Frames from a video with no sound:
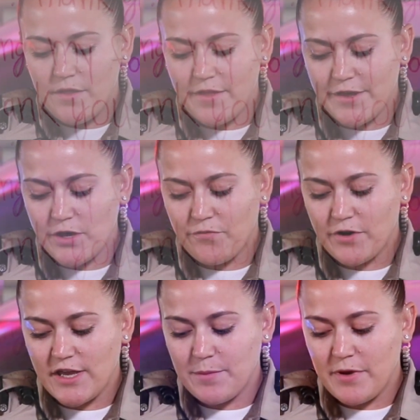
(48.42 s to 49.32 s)
Thank you for
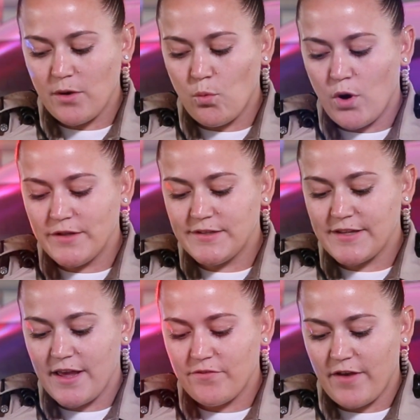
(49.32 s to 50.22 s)
keeping one
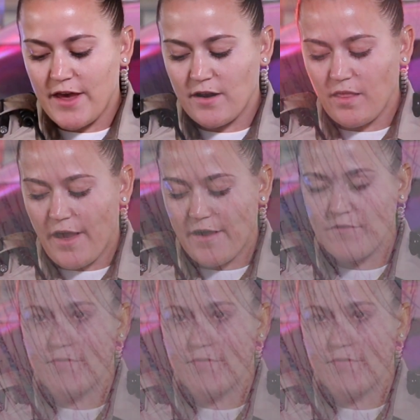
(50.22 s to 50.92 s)
safe and alive.